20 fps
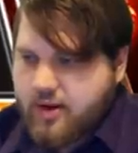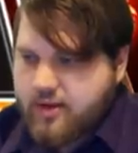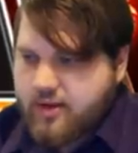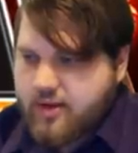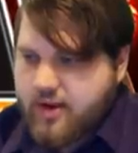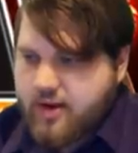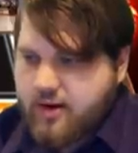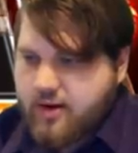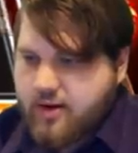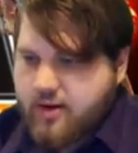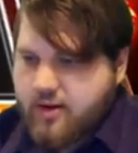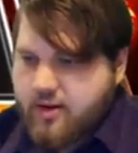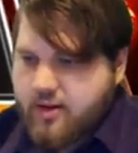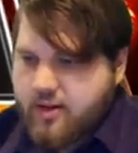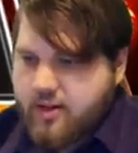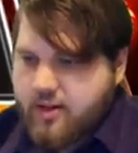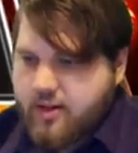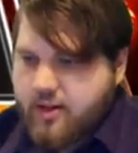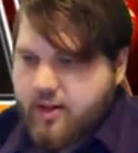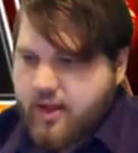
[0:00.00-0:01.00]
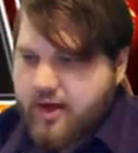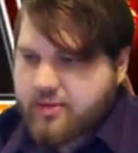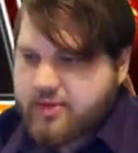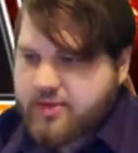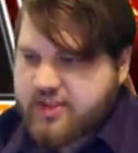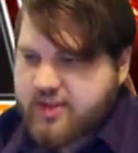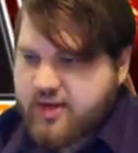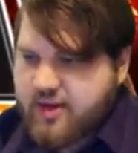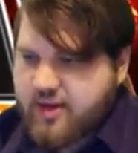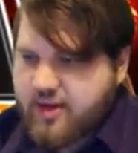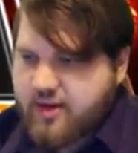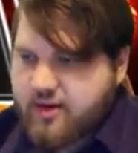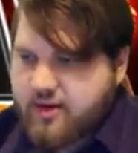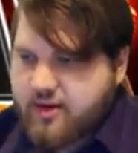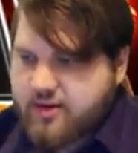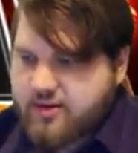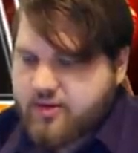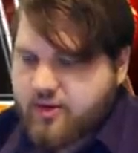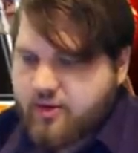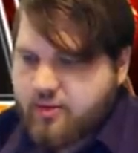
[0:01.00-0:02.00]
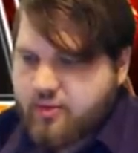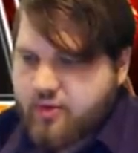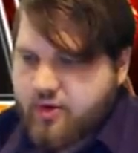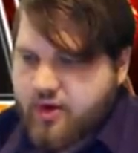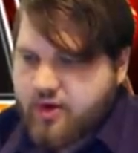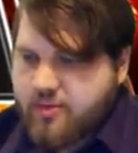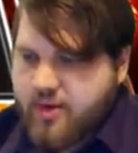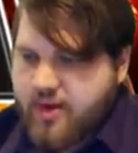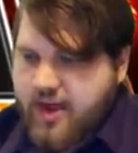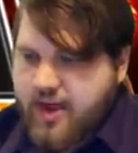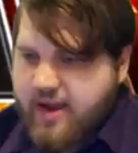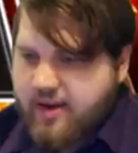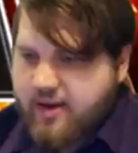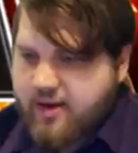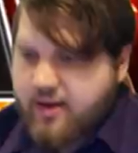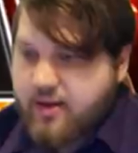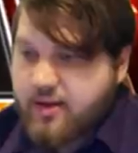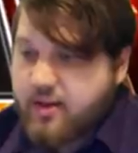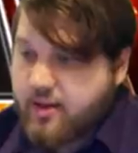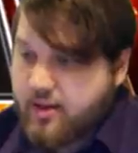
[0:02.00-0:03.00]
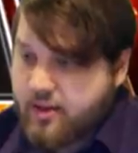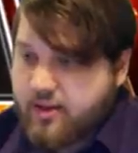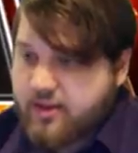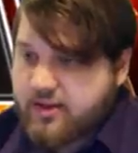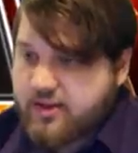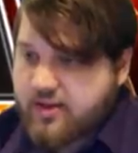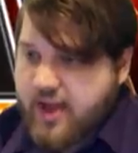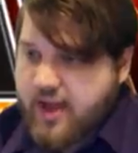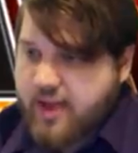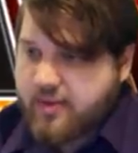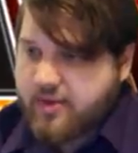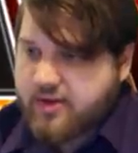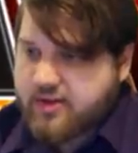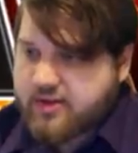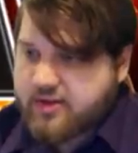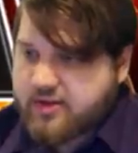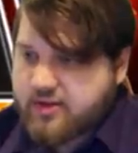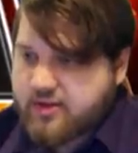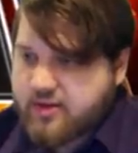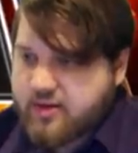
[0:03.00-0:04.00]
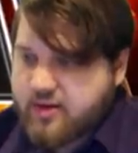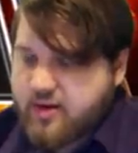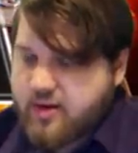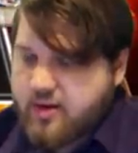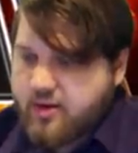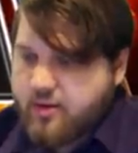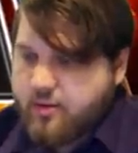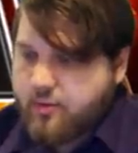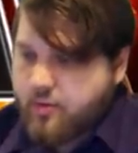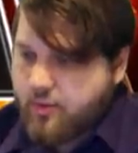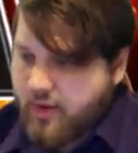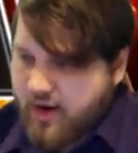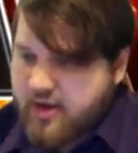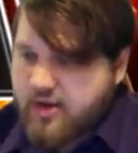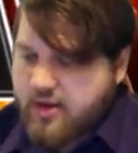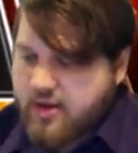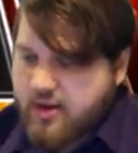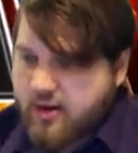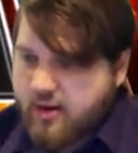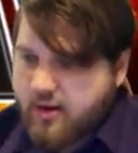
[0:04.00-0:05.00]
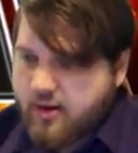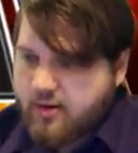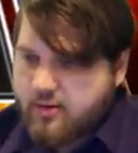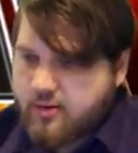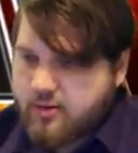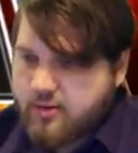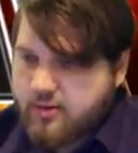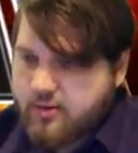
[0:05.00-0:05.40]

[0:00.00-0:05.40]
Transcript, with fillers: And then that Obsidian is going to bring back this Lapis. Right here.